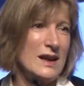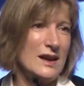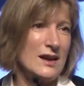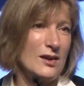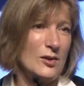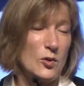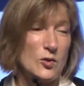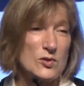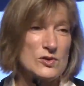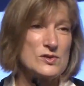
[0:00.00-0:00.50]

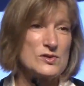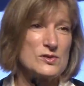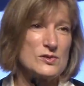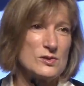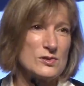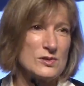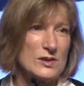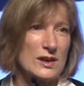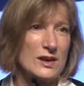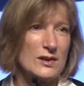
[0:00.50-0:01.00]

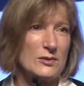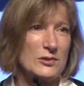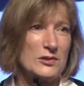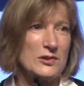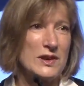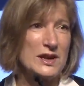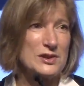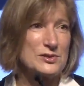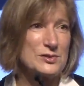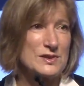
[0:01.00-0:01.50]
Also, our
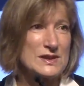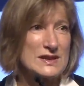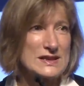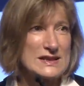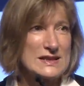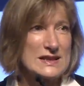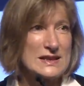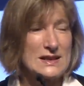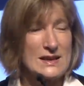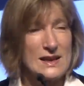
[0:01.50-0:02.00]

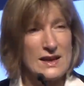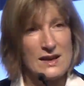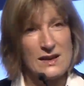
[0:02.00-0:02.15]
agency,